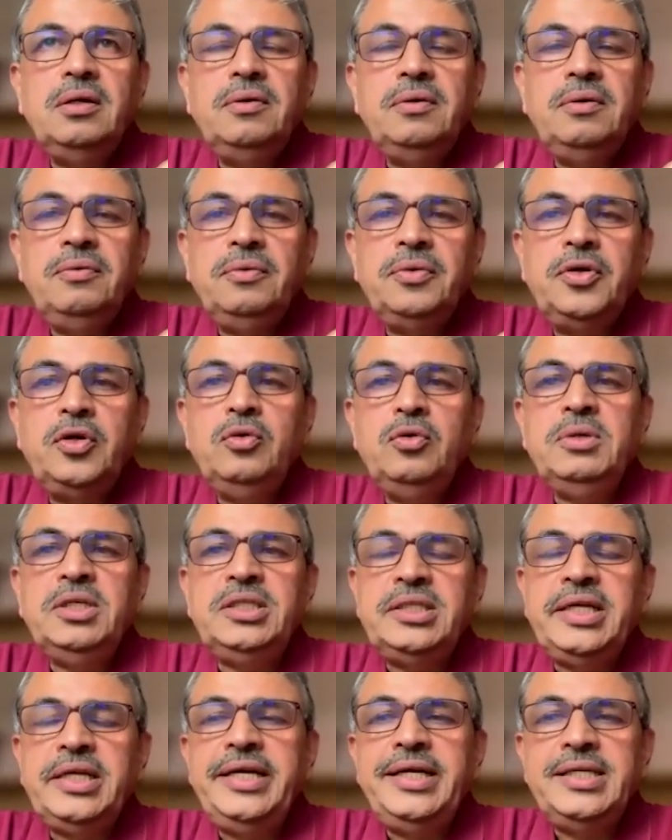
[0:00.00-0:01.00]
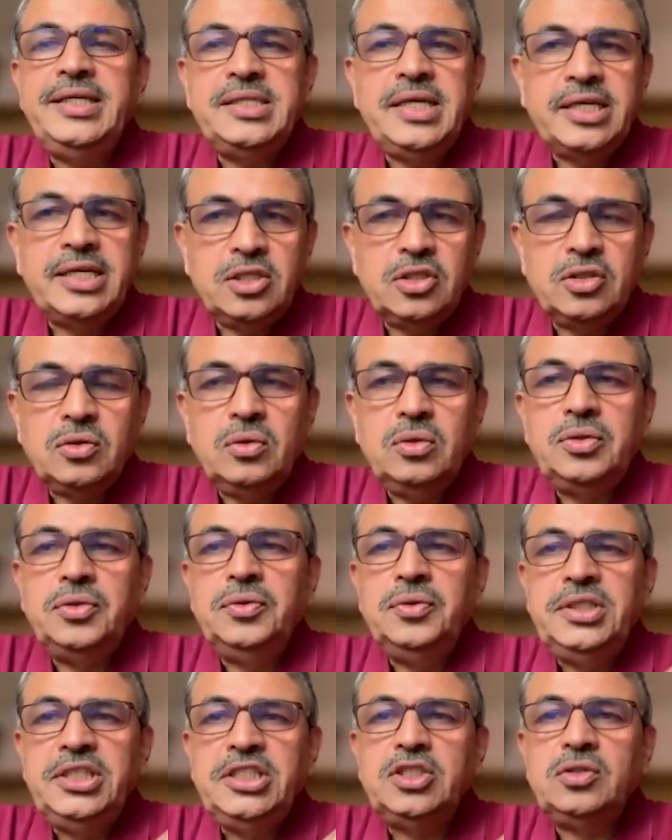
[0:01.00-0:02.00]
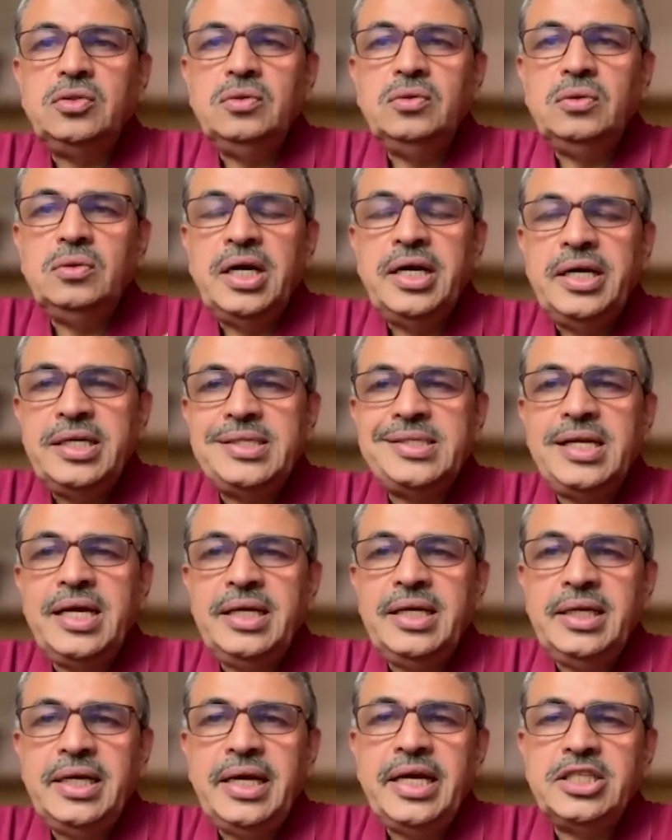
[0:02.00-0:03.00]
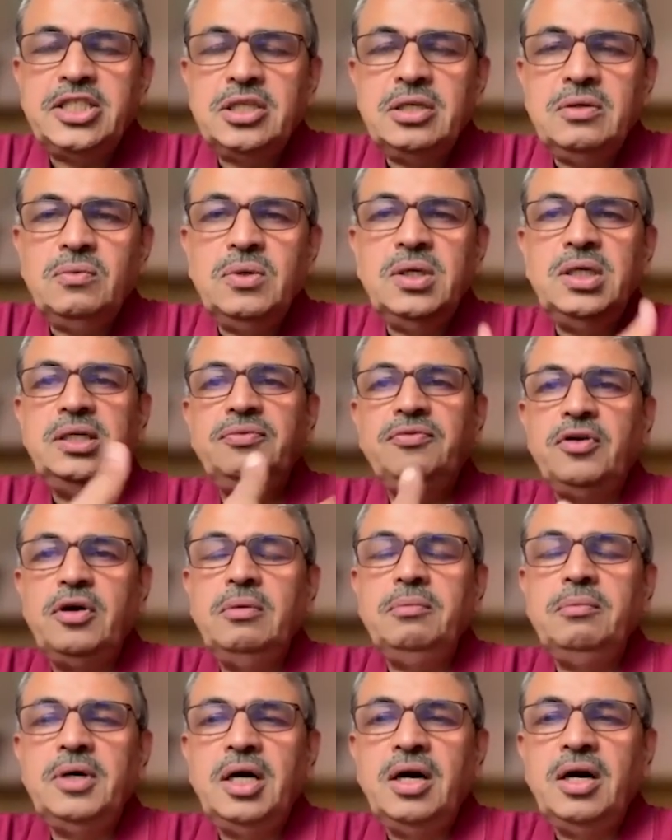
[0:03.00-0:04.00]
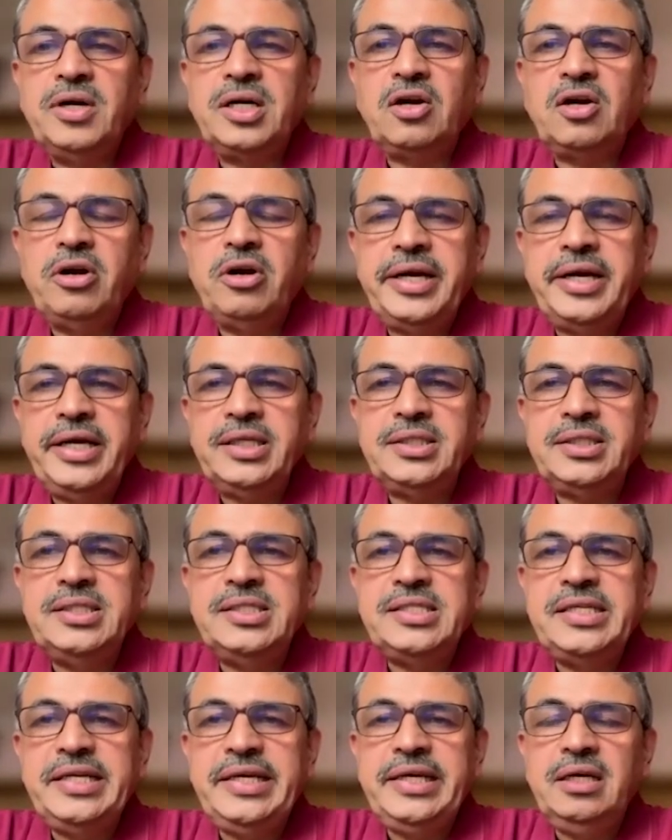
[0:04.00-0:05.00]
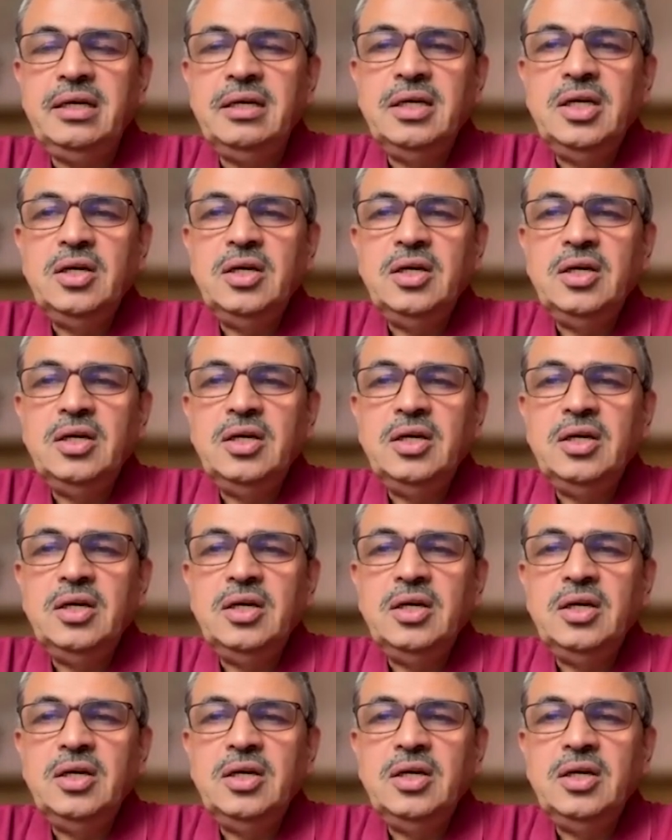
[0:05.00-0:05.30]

the human tendency, as I told you, is to understand the natural world from our context and see